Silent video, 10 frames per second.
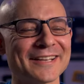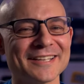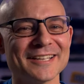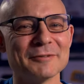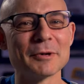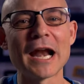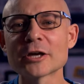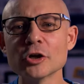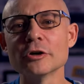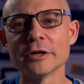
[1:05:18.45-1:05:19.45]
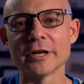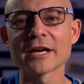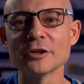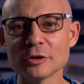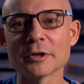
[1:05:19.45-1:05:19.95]
Oh, but I could.
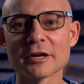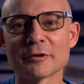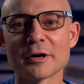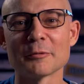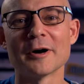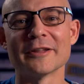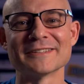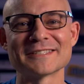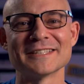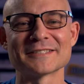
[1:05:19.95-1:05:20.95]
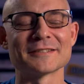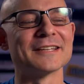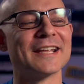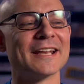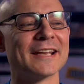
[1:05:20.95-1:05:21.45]
I could do whatever I want this season,
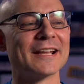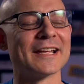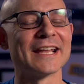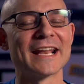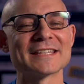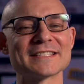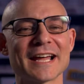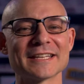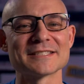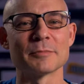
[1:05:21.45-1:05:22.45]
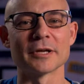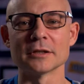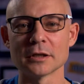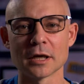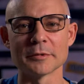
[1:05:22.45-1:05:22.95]
and uh, and that's nice. But
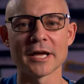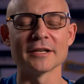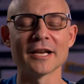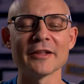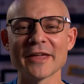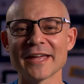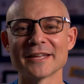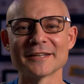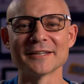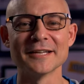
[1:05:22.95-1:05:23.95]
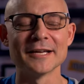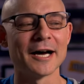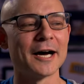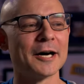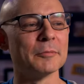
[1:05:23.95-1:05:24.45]
um, not not the hand.
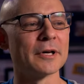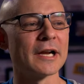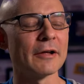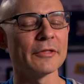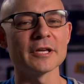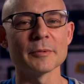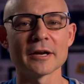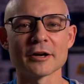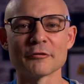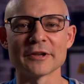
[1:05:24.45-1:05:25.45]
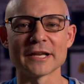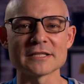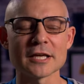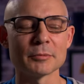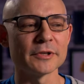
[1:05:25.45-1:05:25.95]
Um, yeah. But I'll think about it over the
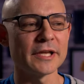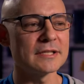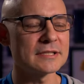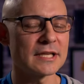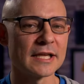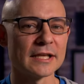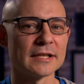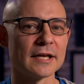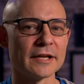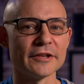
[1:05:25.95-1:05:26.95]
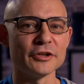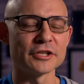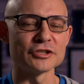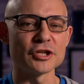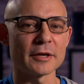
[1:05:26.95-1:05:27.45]
next couple of days, and uh, then you
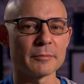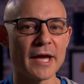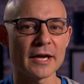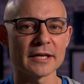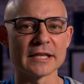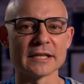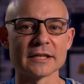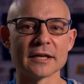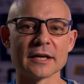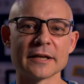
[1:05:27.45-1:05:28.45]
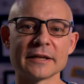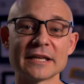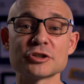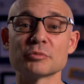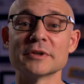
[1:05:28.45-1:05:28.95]
can check back and uh,
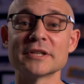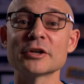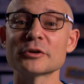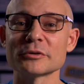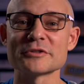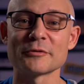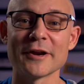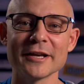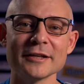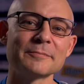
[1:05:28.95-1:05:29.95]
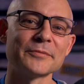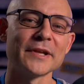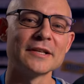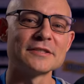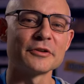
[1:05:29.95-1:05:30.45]
get your materials ready,
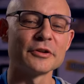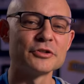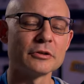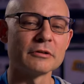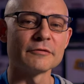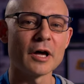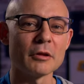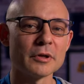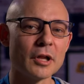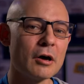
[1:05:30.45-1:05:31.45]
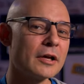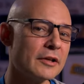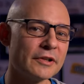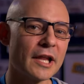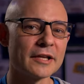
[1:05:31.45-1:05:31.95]
so that you can follow along
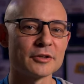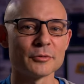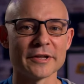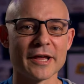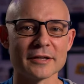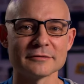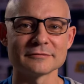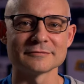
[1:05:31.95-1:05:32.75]
if you like doing that.